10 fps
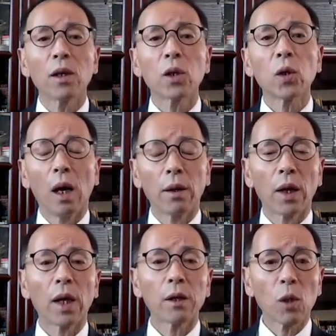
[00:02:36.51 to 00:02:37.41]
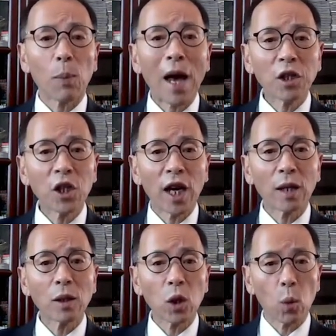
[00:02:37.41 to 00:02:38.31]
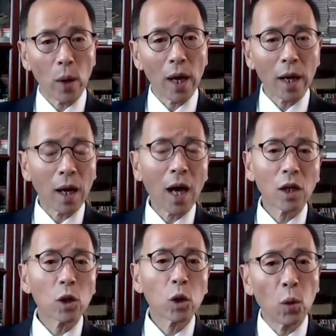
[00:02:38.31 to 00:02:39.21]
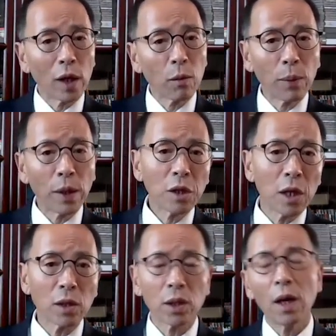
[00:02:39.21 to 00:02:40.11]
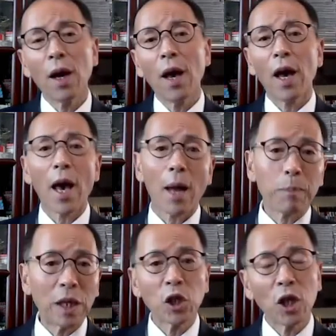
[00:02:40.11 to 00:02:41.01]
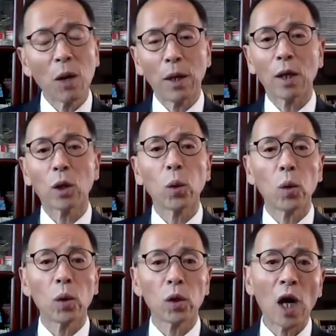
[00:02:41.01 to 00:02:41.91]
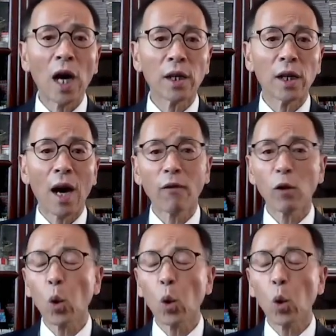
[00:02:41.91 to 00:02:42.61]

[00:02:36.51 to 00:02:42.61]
So the supply chains were cut into little pieces and being shipped into China.